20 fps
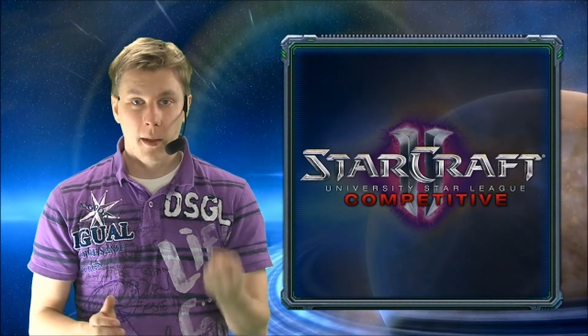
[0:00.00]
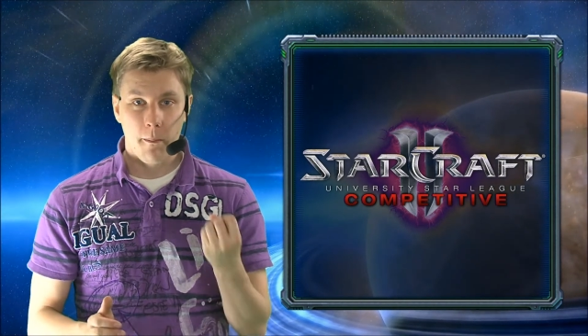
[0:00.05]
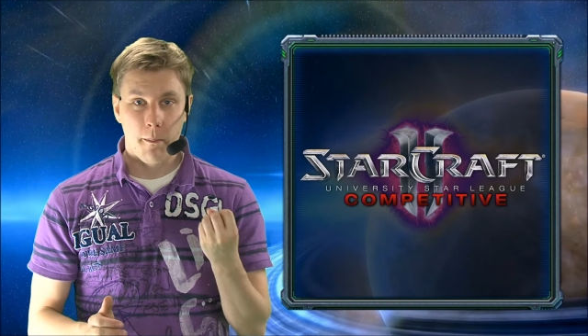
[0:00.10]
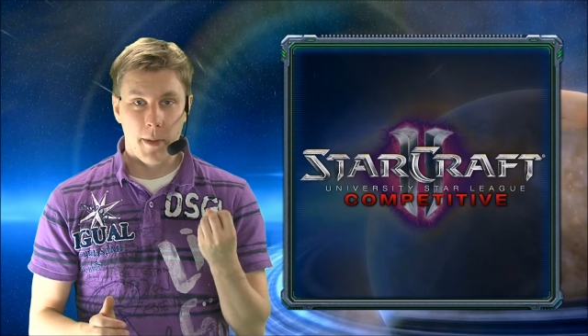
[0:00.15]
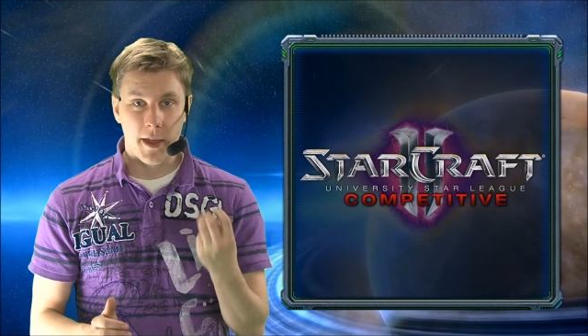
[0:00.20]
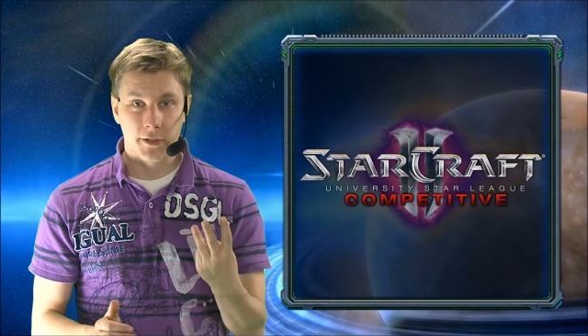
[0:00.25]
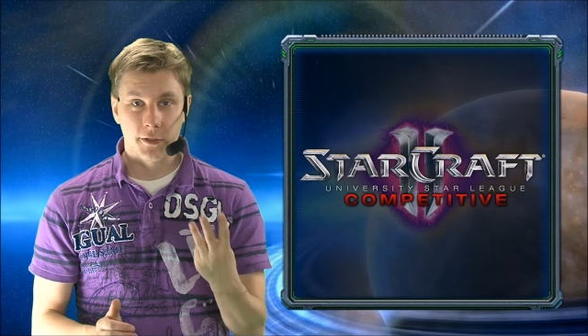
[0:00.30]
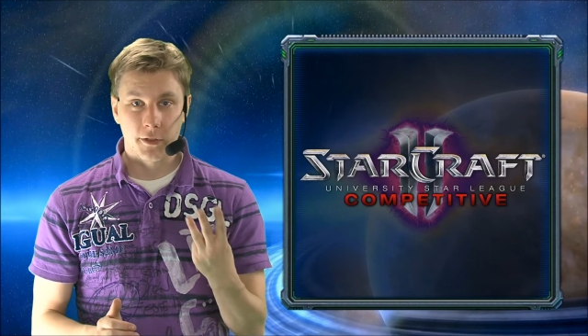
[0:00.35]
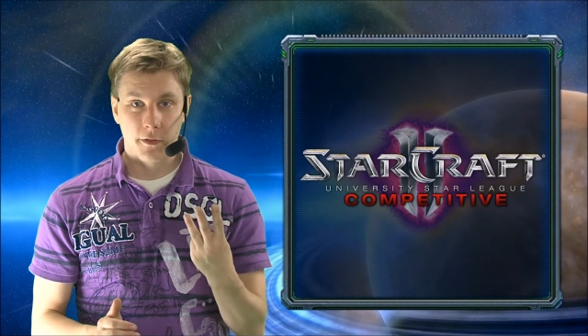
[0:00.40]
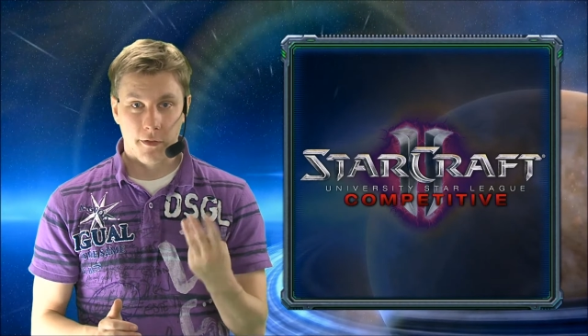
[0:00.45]

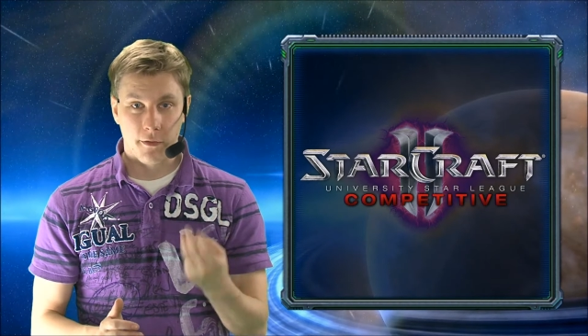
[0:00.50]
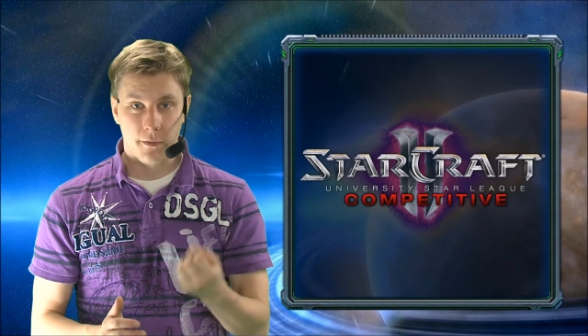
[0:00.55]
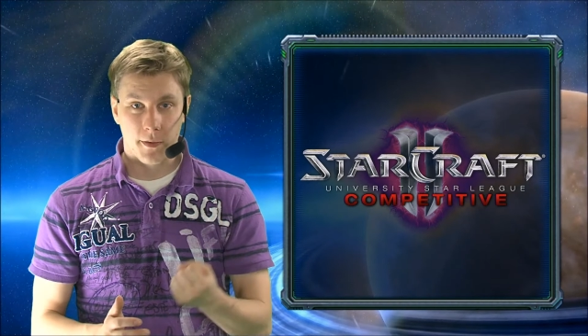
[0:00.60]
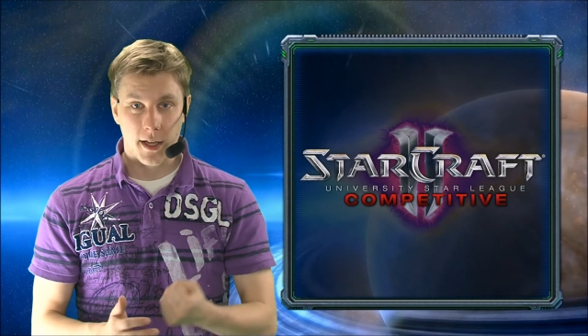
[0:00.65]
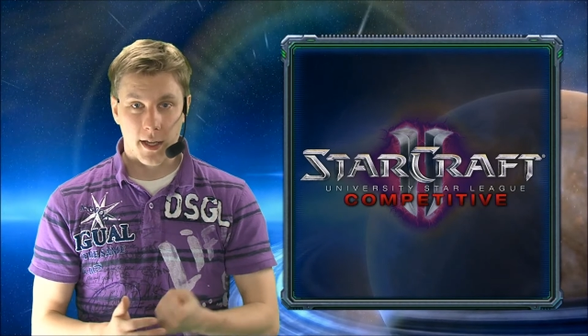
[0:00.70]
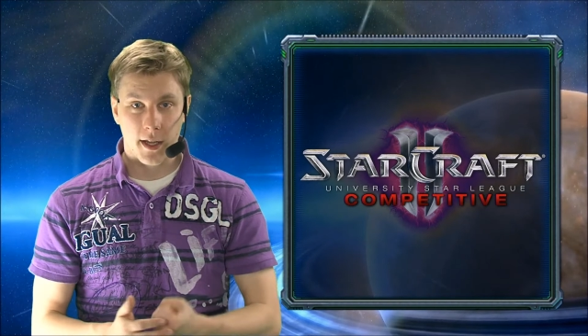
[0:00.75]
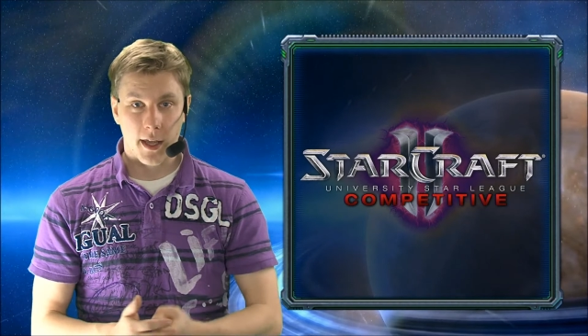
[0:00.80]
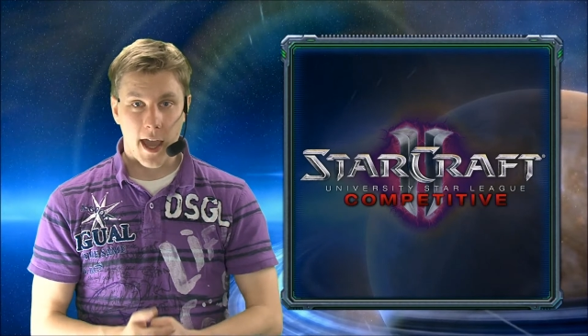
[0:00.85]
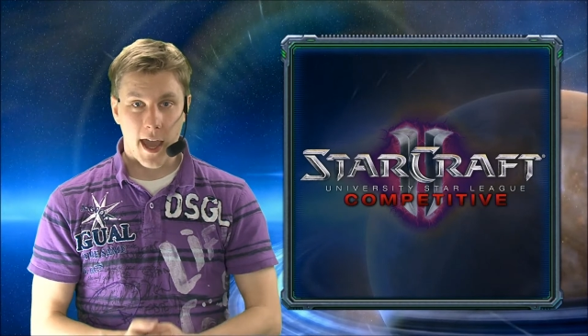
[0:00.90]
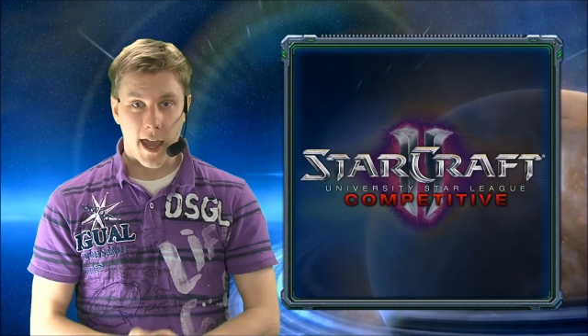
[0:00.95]
best of
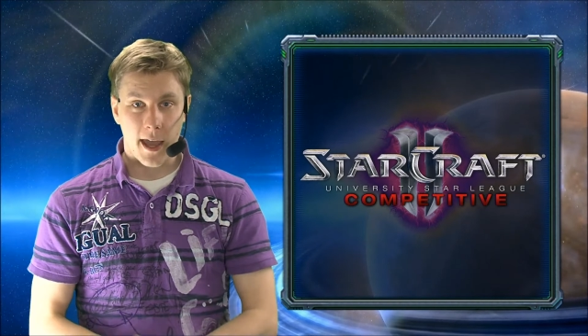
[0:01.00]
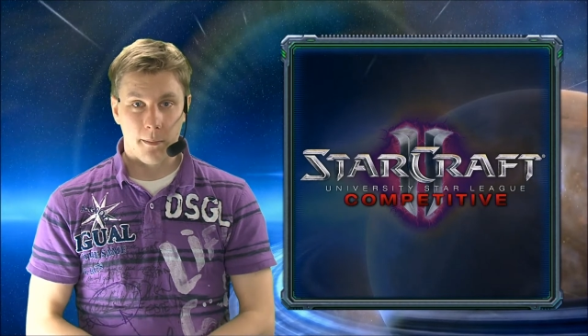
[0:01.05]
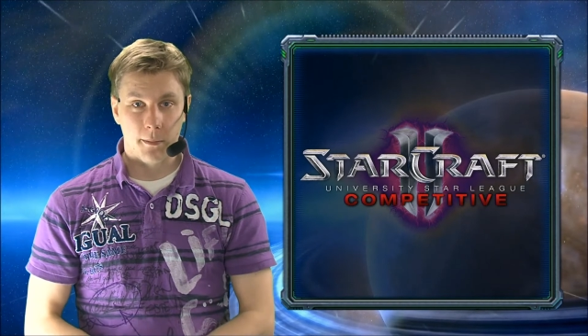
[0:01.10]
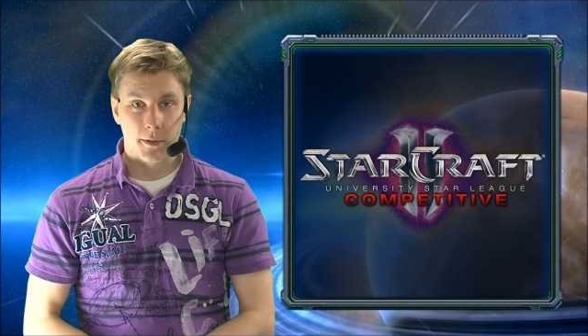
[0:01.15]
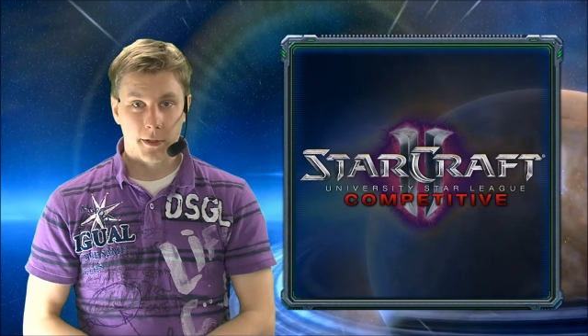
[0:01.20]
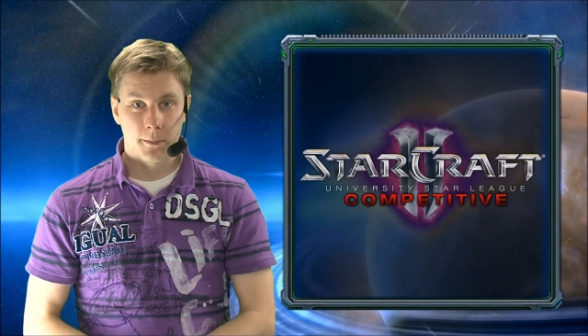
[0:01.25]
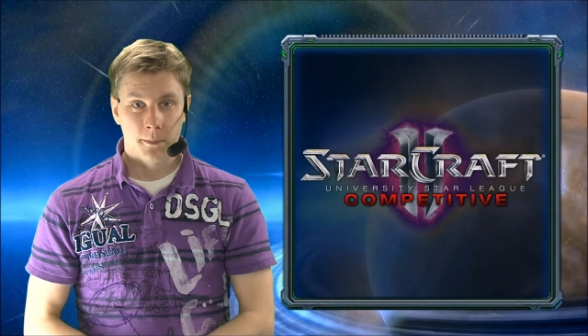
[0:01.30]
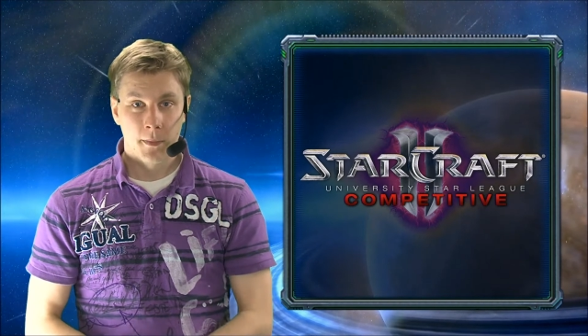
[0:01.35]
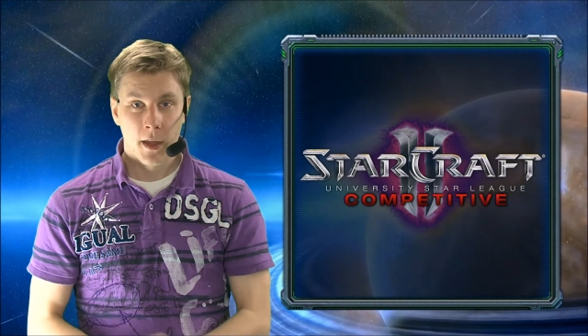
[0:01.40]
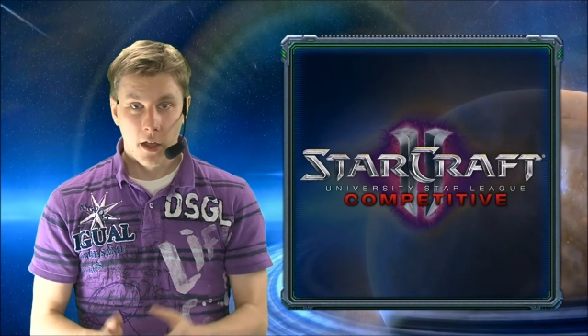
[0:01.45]
three
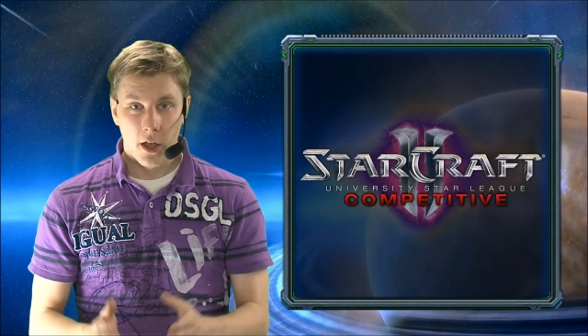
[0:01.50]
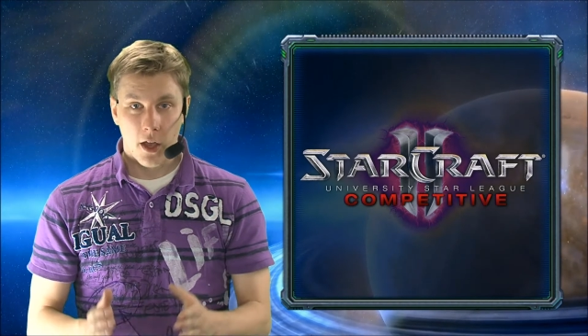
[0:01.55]
games.